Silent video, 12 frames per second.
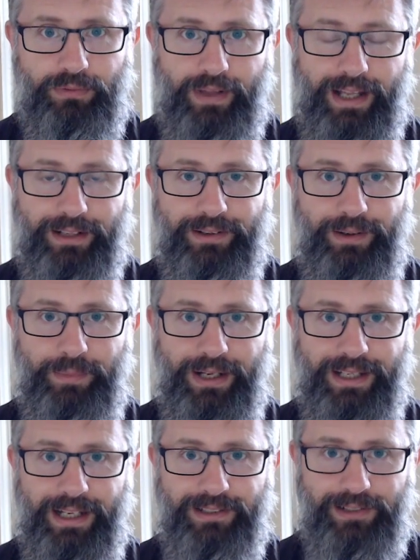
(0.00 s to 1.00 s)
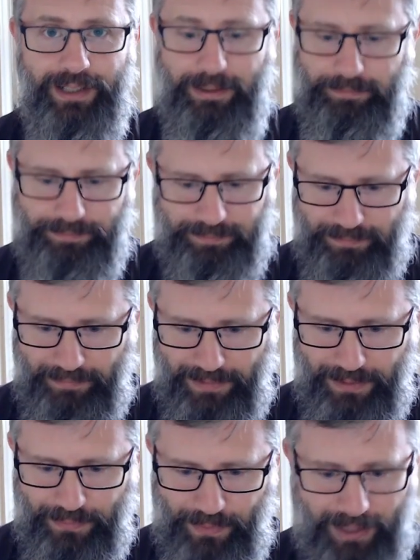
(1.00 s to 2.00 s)
of that am I getting?
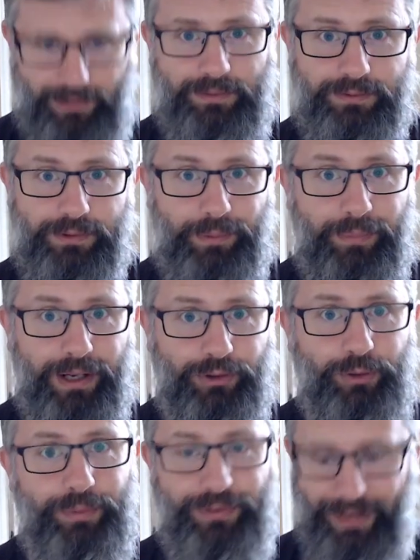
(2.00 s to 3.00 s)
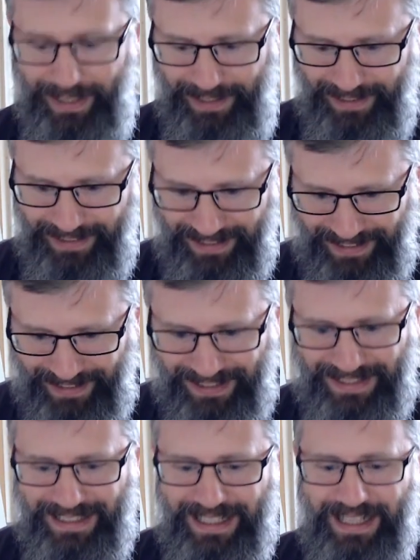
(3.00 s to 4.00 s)
Well, not much, I'm afraid.
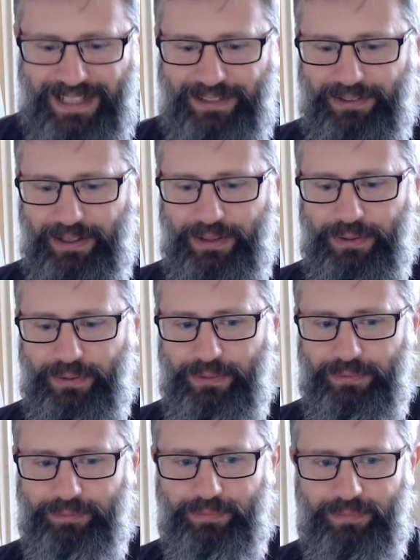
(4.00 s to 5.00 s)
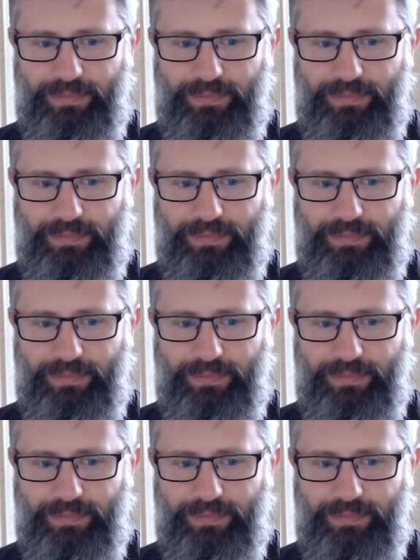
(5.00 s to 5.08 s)
So